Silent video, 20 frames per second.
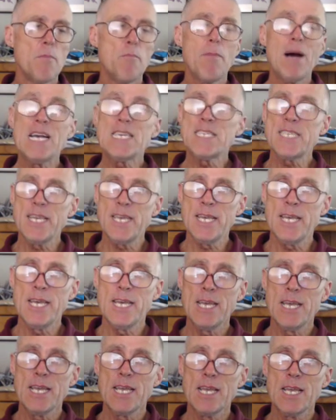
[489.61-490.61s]
Masih,
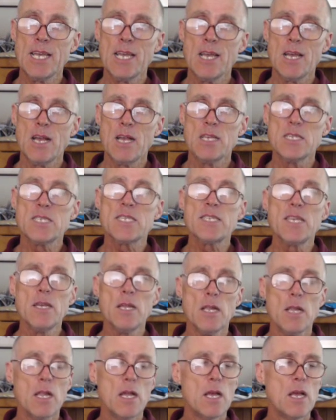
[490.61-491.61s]

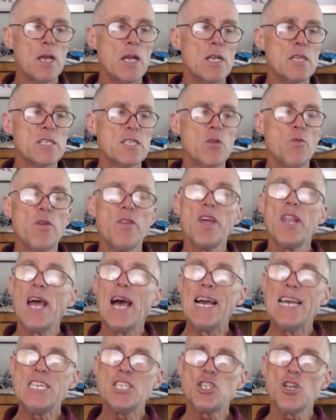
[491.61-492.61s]
still. See with an
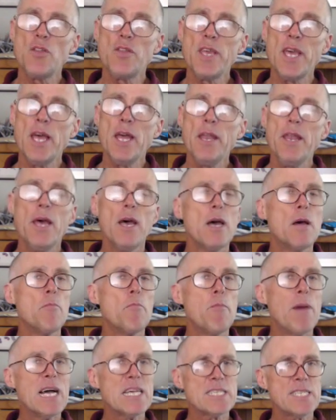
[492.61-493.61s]
H on the end?
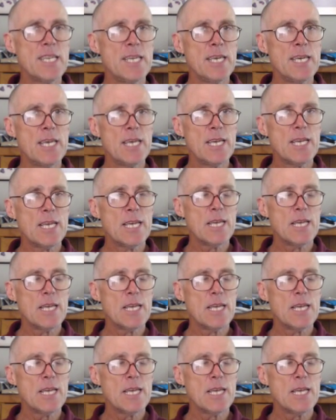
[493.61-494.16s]
Masih.